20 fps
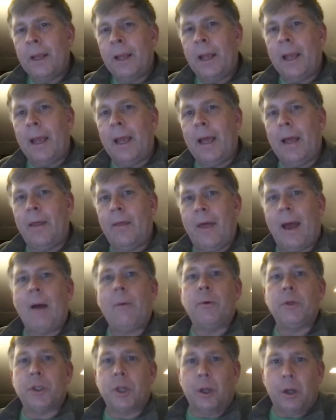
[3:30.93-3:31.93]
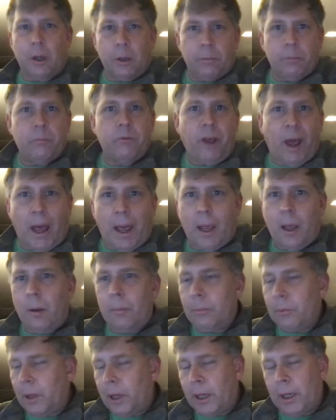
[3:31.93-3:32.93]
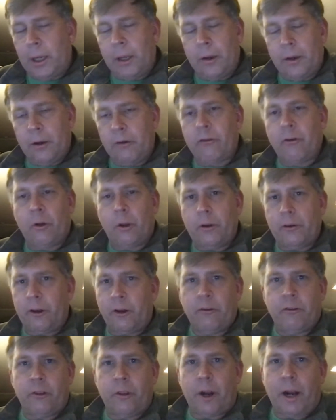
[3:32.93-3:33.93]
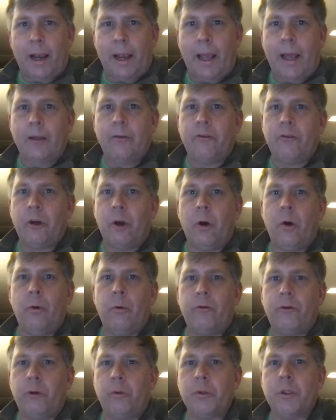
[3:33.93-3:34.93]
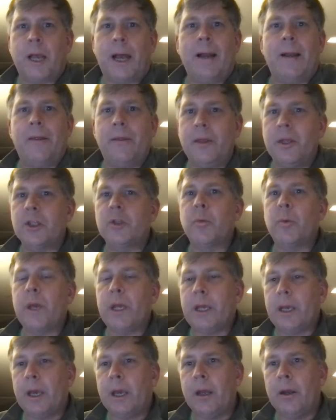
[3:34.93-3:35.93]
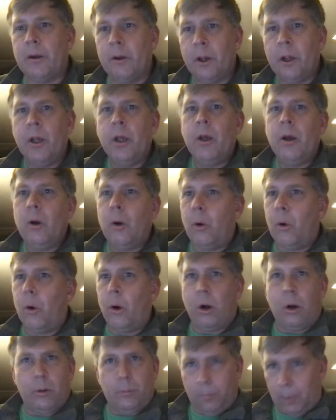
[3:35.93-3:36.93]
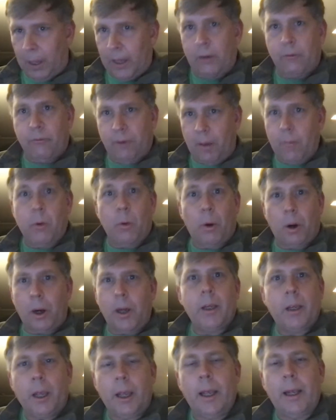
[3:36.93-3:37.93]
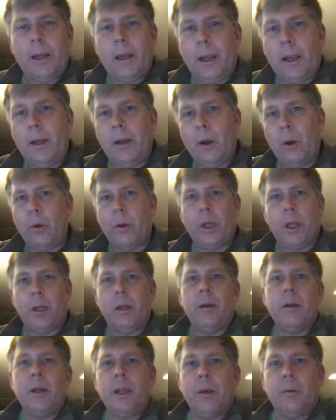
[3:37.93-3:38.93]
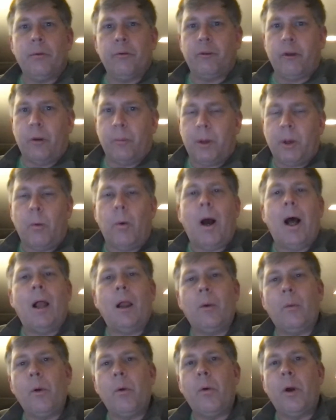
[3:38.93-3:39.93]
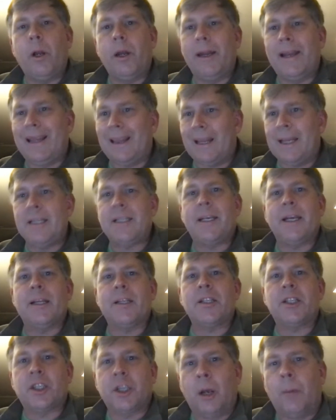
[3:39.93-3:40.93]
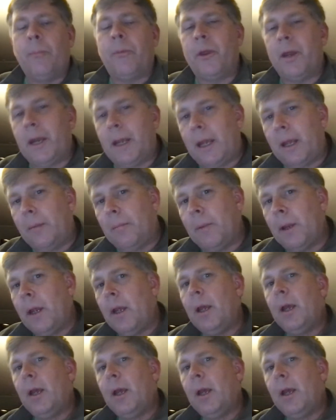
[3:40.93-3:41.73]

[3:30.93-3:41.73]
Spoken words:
And that was going to tie up any additional attention that I had. So it was kind of this weekend or like February. And no kidding, it was going to be a while. And we wanted to at least get something in.